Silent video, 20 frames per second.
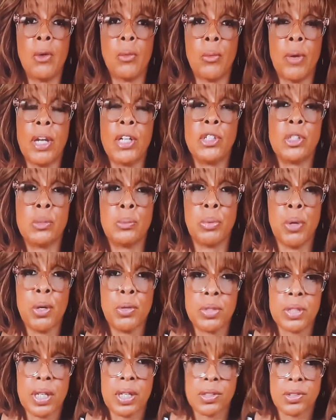Outrage and
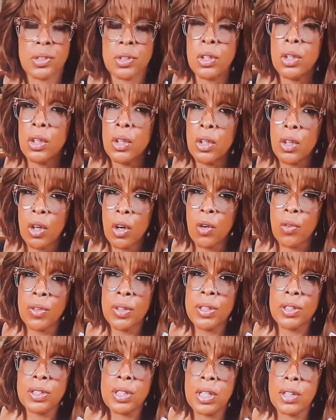protest
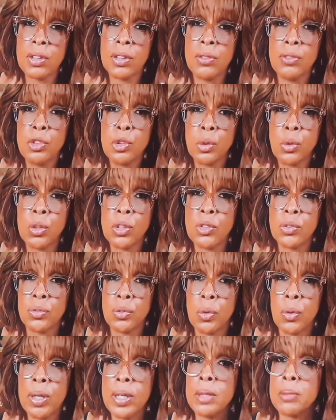over the death of
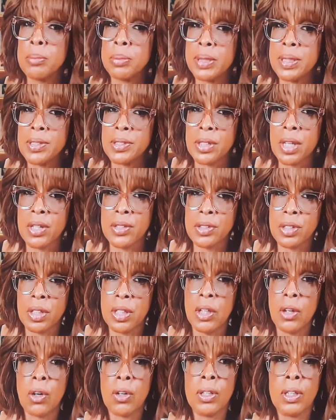George Floyd in police
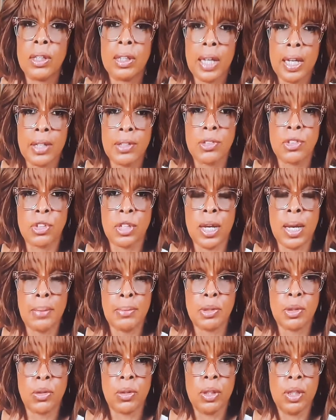custody are the latest
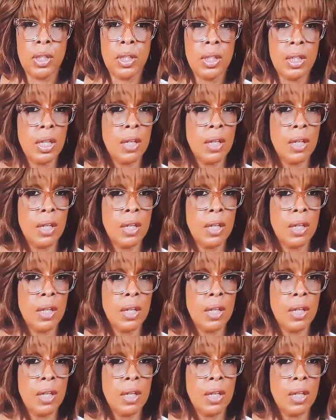chapter